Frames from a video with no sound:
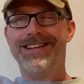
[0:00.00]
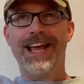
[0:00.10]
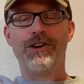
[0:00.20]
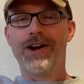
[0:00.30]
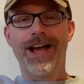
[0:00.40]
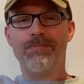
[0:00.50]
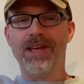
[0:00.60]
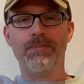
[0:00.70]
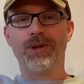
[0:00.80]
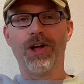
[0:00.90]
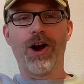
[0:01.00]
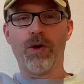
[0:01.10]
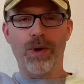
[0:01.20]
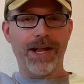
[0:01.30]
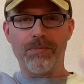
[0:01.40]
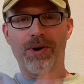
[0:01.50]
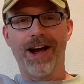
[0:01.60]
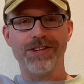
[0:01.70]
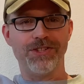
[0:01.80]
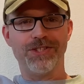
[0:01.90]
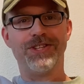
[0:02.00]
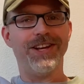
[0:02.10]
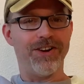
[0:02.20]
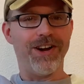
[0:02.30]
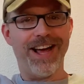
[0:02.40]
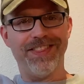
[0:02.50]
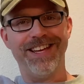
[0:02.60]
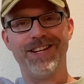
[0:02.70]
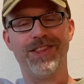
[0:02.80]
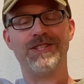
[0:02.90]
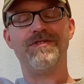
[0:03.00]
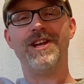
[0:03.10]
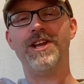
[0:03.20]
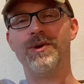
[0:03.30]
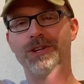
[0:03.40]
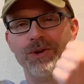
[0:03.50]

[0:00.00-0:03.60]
eight or nine people are winning prizes here at the end of this video,